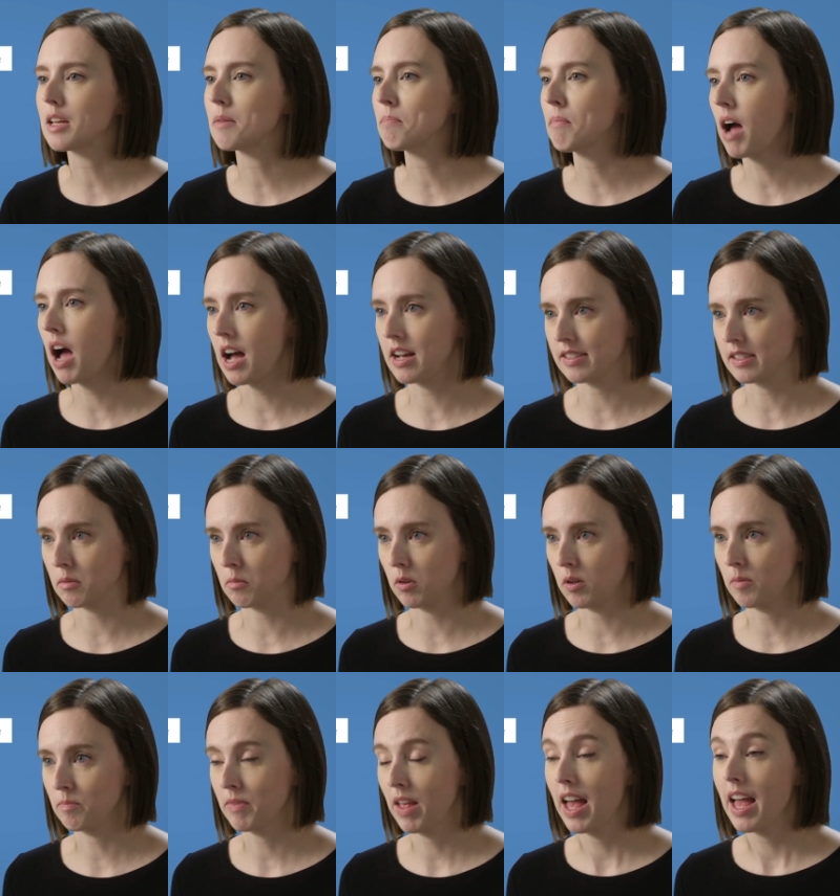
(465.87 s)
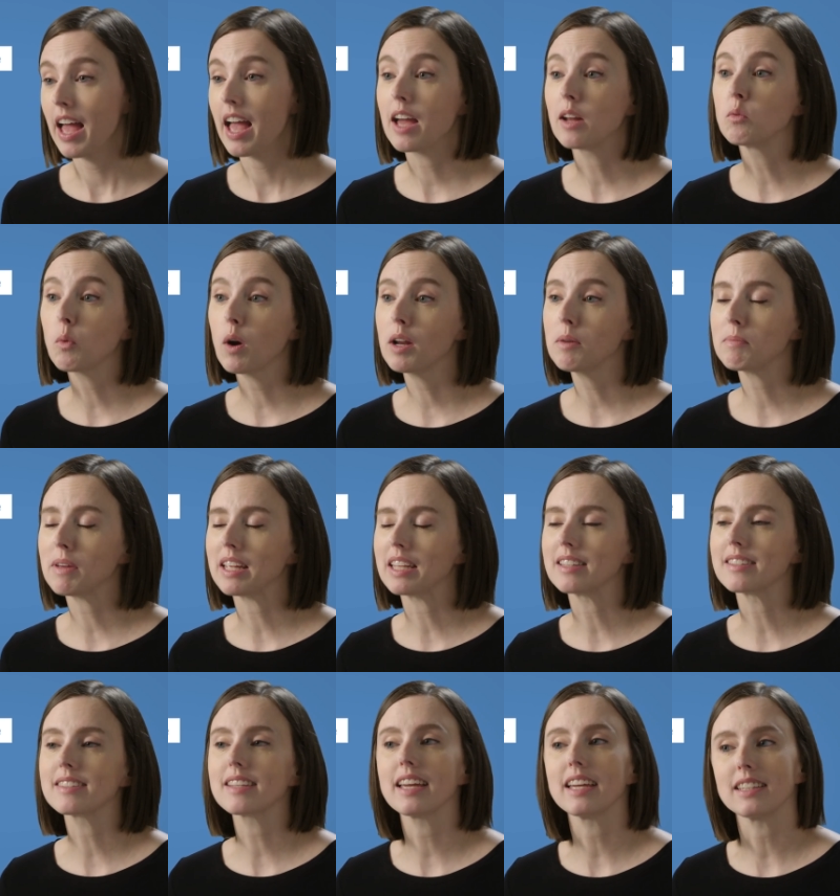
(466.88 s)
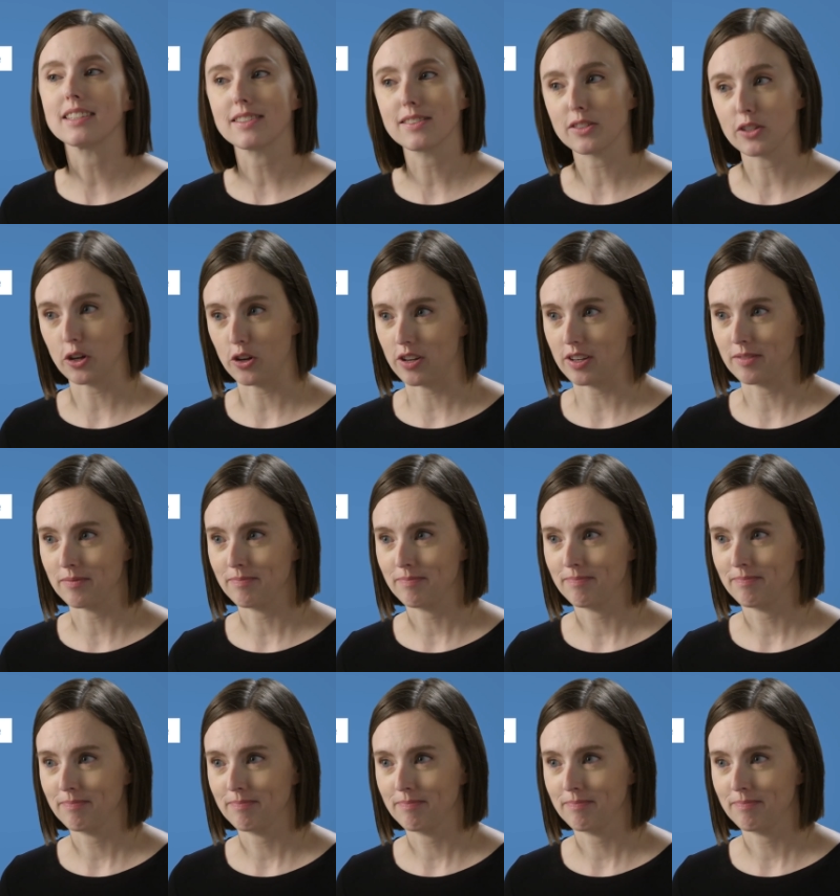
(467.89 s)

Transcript: impossible, and one means it's certain.